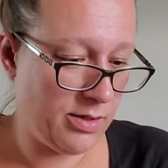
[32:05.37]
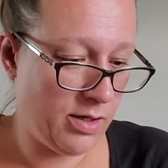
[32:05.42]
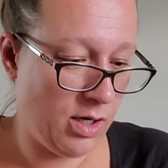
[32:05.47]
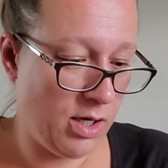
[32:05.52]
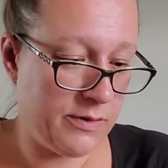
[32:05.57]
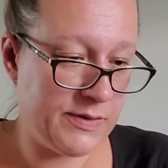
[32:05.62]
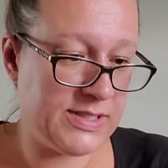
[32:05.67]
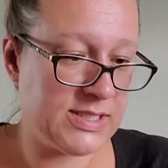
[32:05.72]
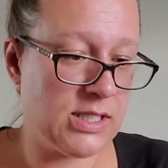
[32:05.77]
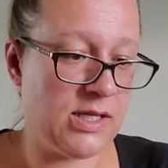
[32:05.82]

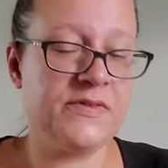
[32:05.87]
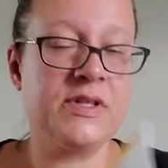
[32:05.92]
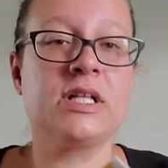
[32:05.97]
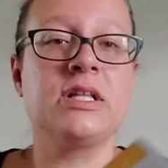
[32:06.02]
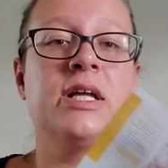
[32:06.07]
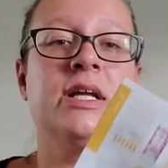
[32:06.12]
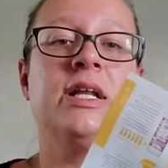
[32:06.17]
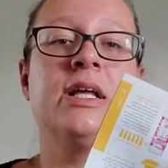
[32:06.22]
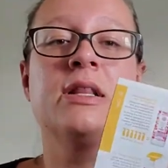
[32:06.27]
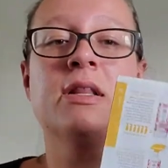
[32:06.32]
Always love the
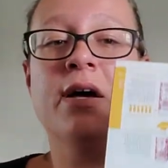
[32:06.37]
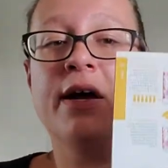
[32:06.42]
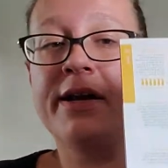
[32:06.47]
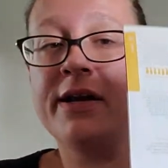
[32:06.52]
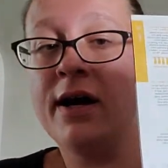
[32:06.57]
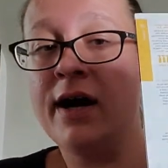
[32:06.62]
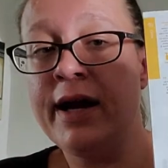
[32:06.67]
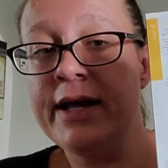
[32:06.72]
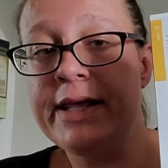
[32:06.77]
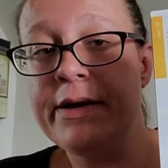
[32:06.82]
cleaning line.
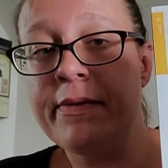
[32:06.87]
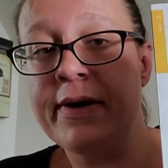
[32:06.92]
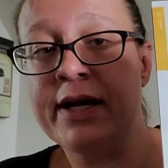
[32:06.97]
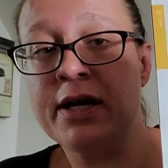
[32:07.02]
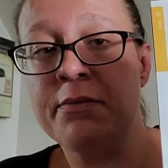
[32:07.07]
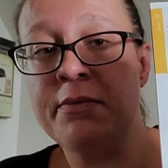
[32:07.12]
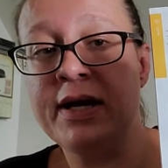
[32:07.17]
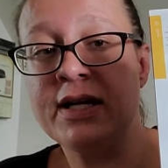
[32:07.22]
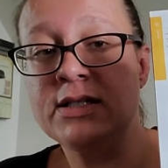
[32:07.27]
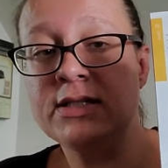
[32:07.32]
Highly
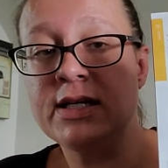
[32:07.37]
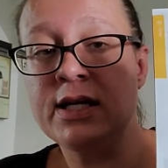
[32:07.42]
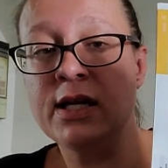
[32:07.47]
recommend